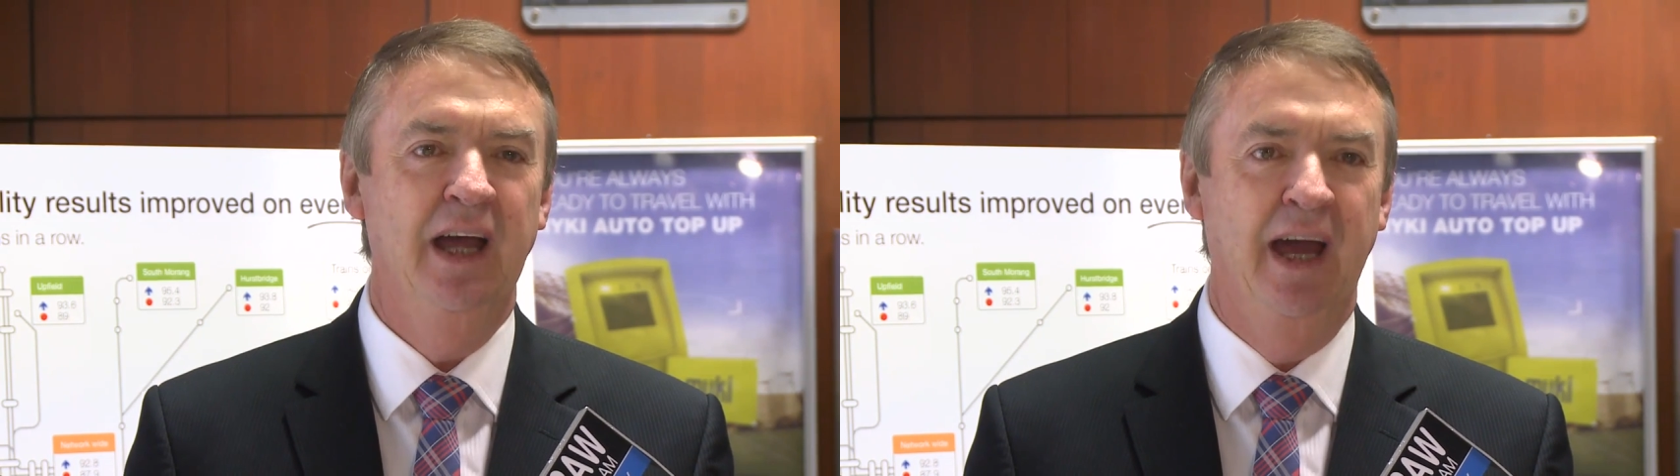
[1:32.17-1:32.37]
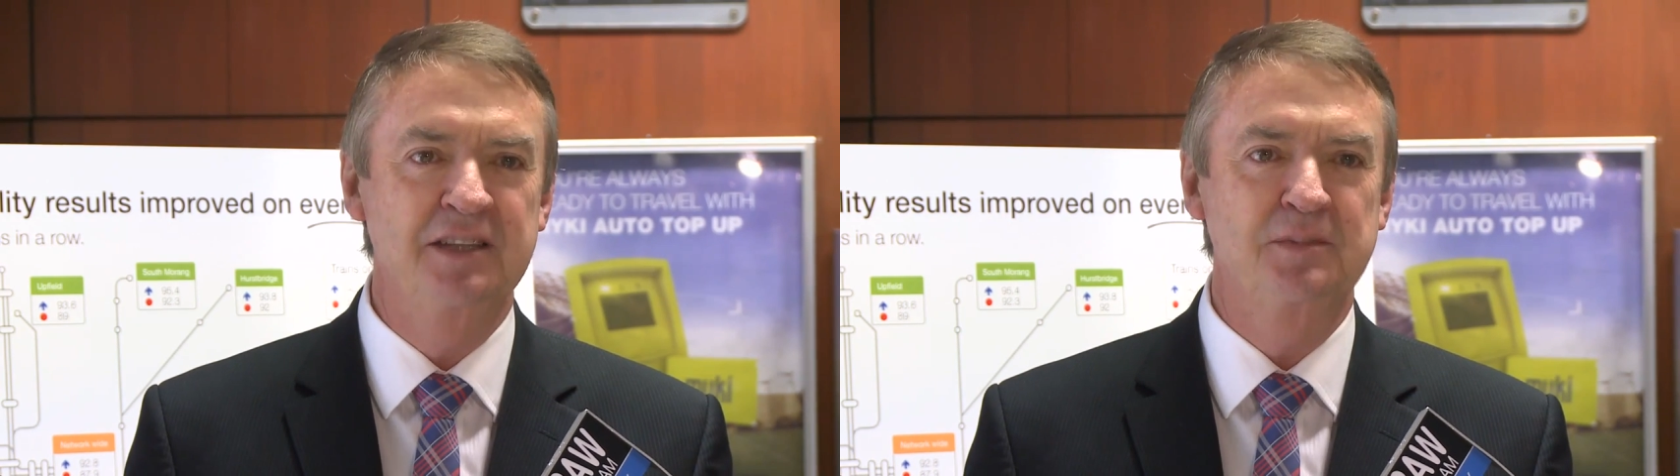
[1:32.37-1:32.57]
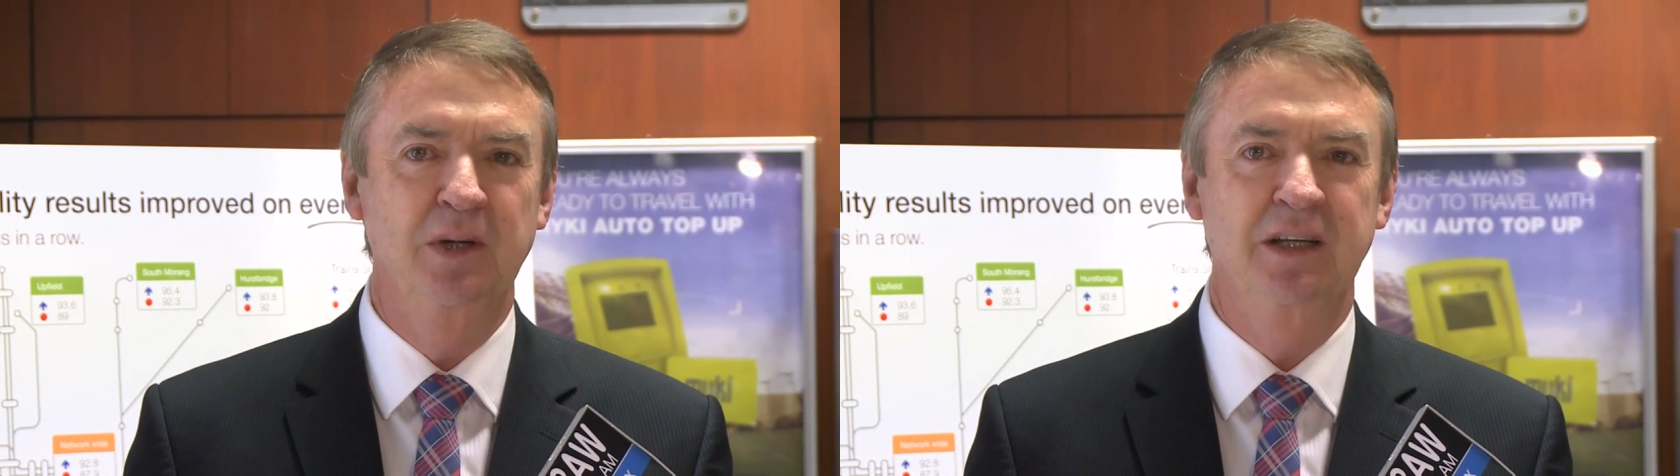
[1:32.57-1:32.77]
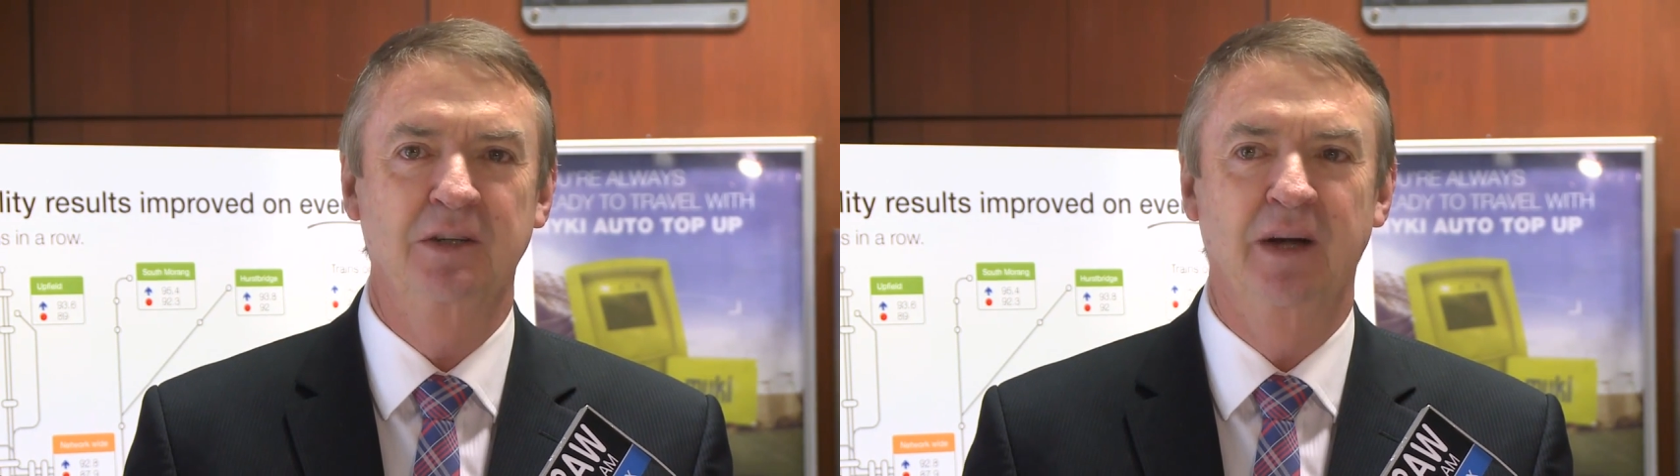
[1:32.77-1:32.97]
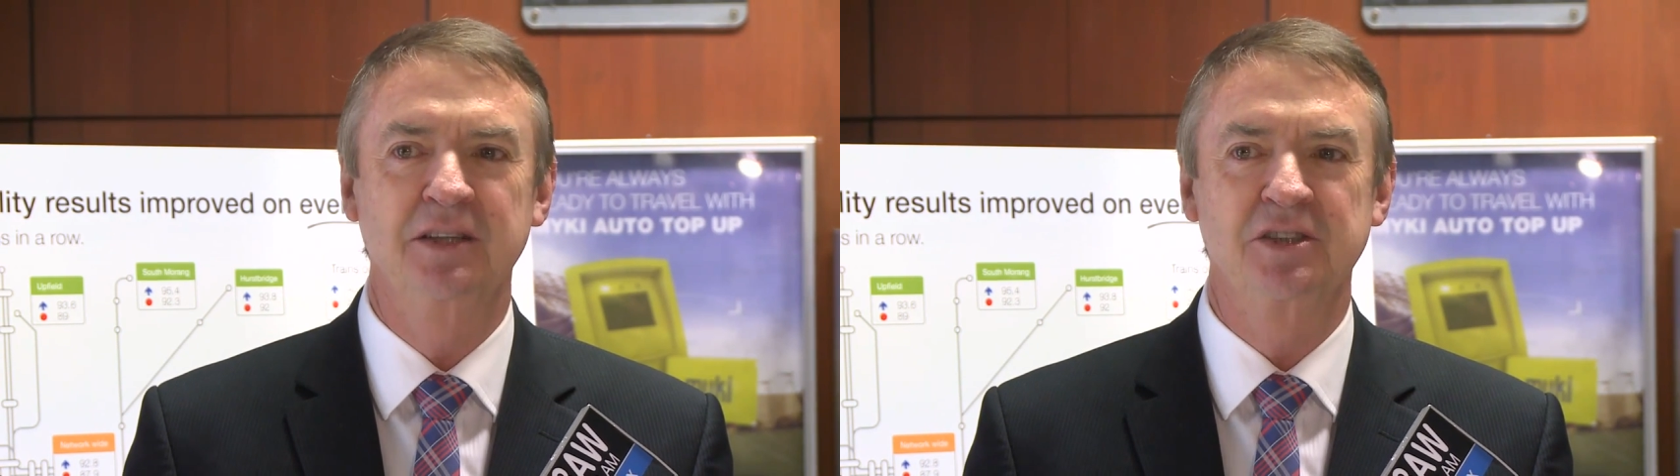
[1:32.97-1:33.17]
has been a
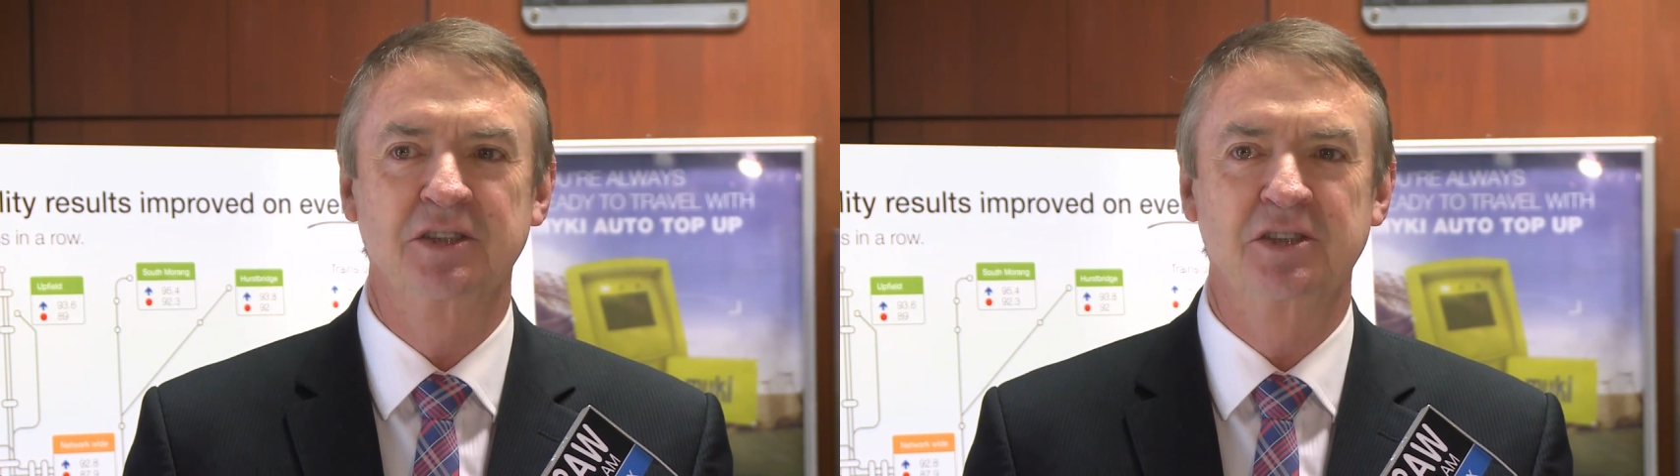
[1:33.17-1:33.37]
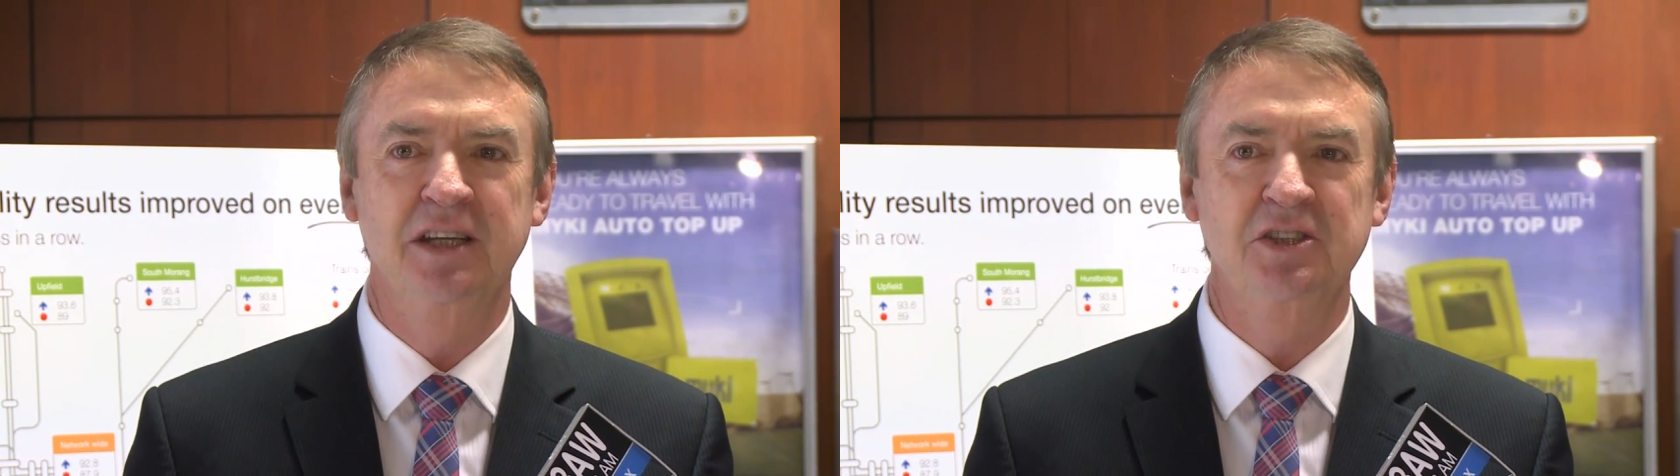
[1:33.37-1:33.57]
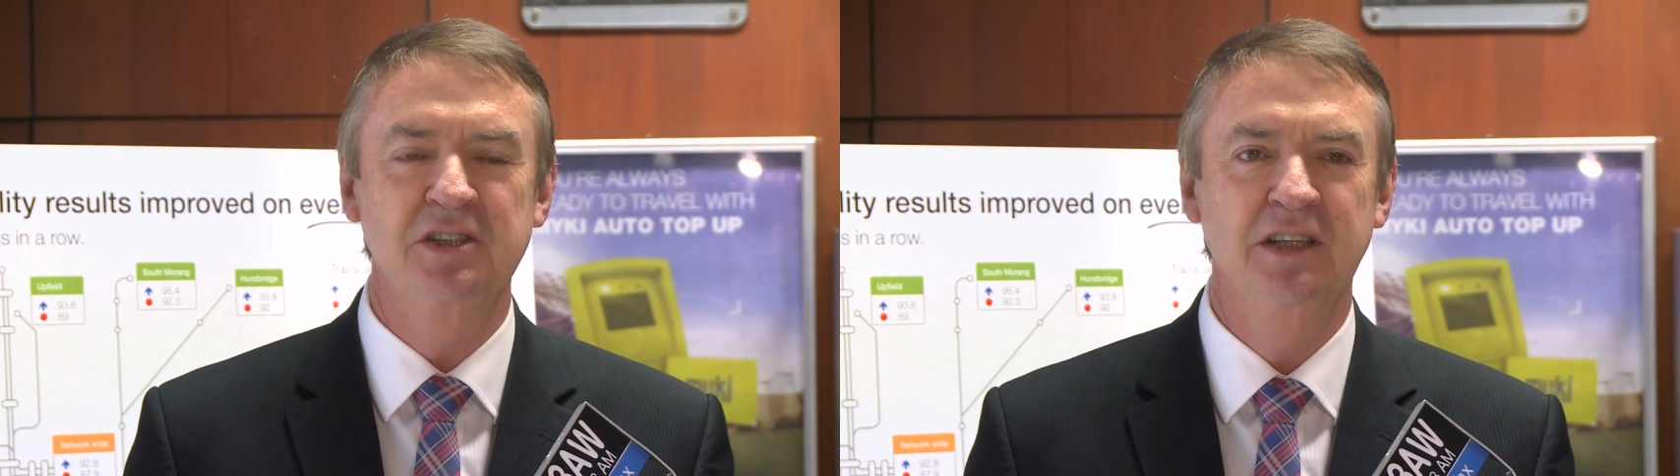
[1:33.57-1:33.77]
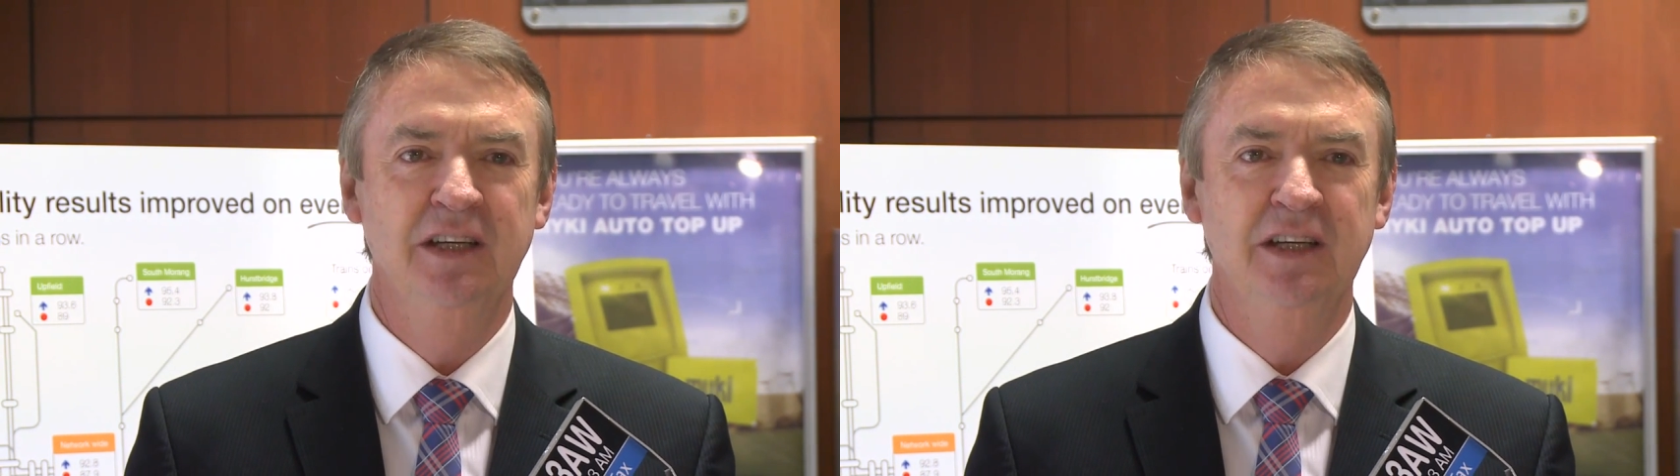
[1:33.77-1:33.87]
great success,